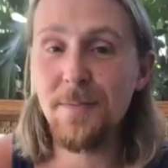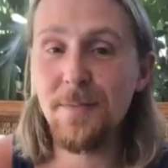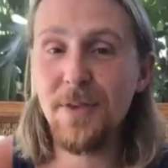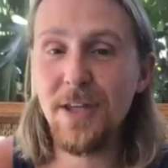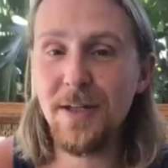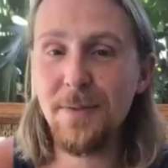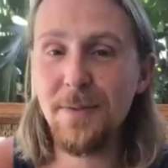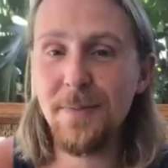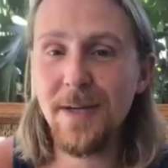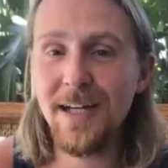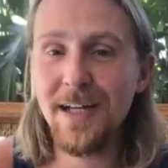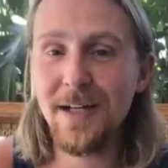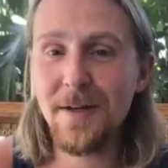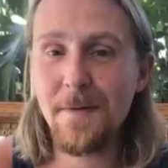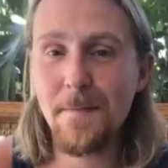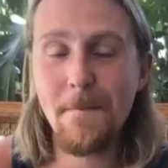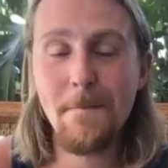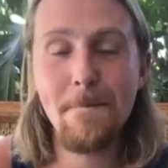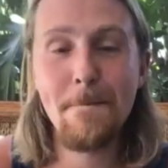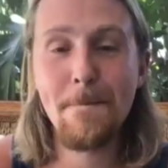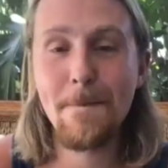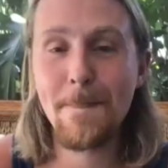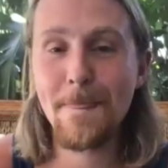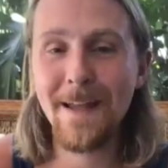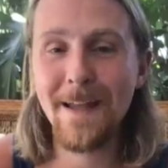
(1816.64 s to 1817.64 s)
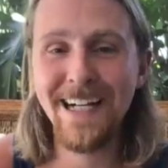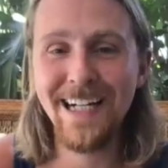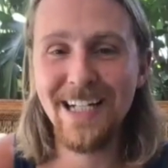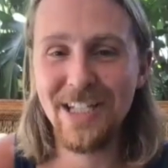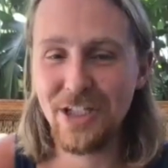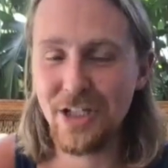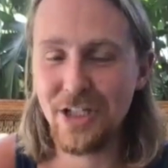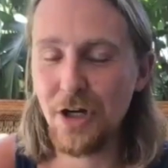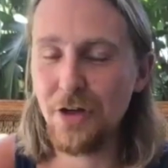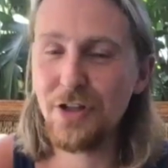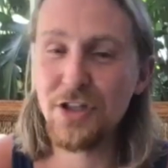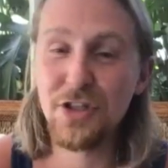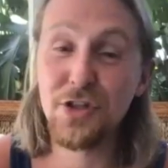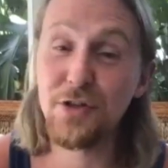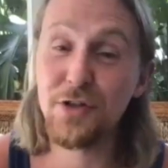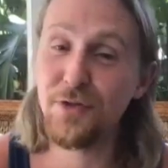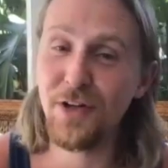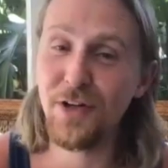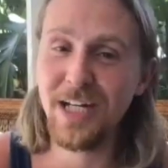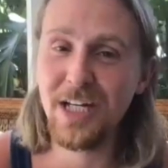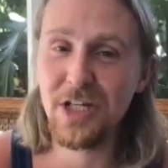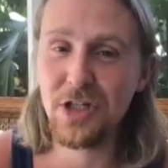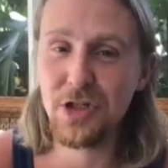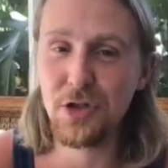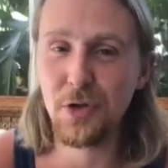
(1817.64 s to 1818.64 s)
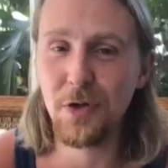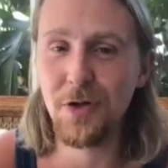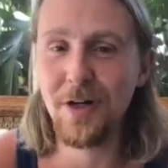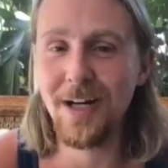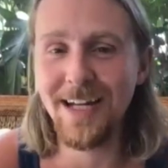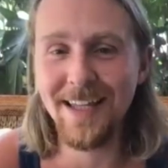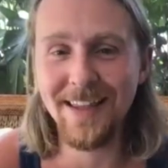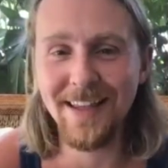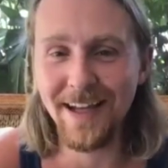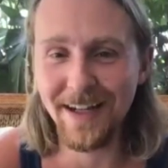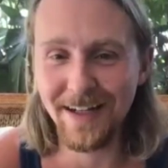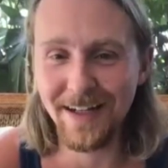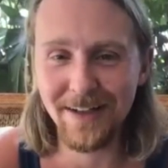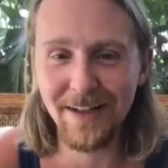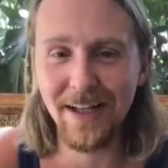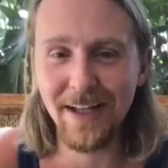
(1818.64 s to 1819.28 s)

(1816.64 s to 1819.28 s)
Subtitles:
something, man. So this is a funny story that,